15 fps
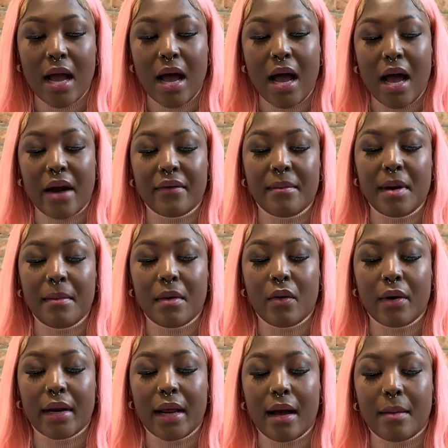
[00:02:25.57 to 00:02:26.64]
I remember when
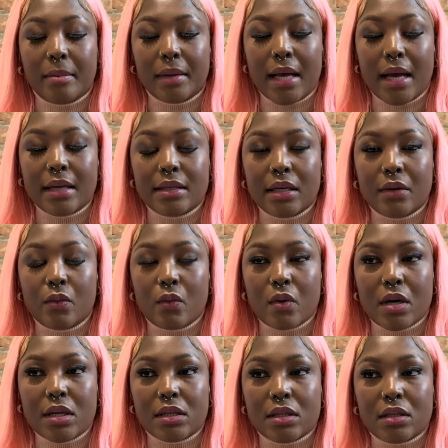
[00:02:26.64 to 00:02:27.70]
I applied, it
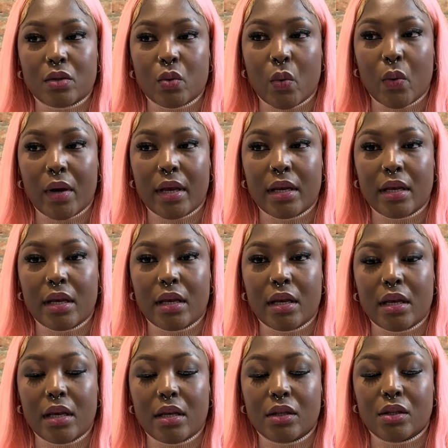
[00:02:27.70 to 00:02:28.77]
was
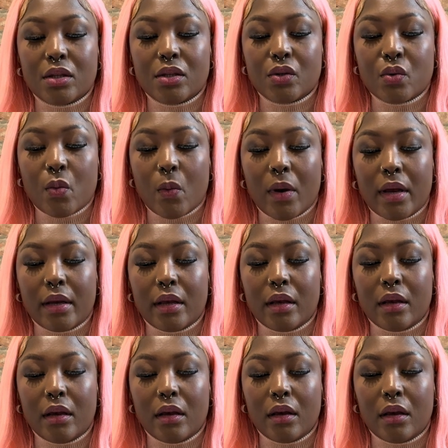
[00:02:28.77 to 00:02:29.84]

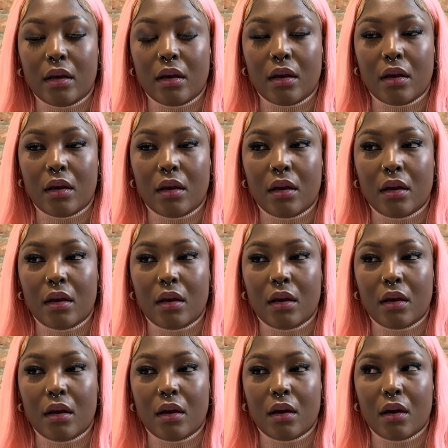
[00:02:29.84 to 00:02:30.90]

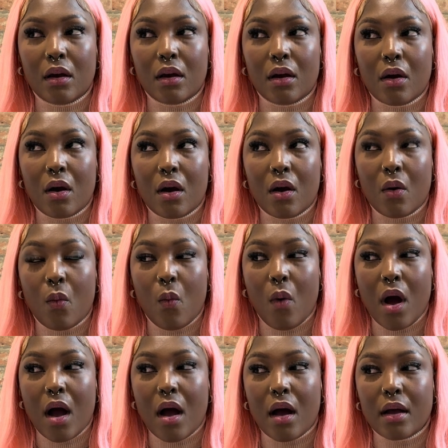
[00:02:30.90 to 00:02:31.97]

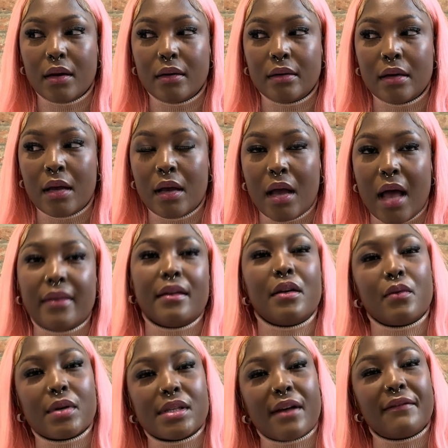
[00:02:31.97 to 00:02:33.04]
2021. I think it
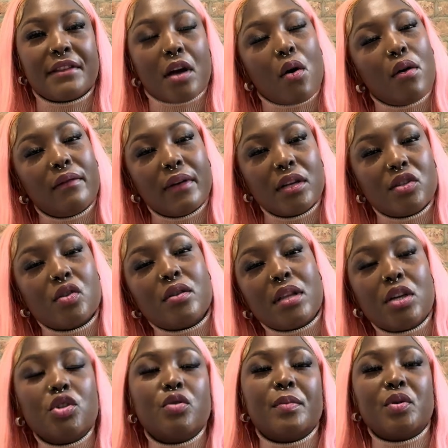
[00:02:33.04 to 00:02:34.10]
was after COVID, so that
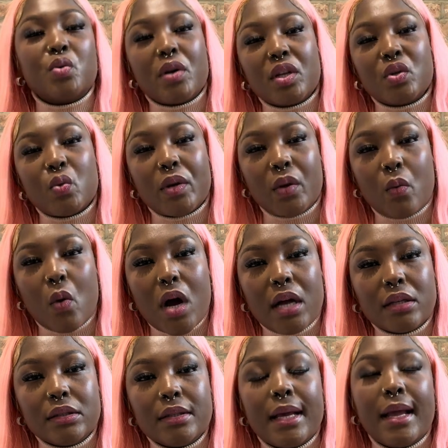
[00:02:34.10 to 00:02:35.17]
should be 2021.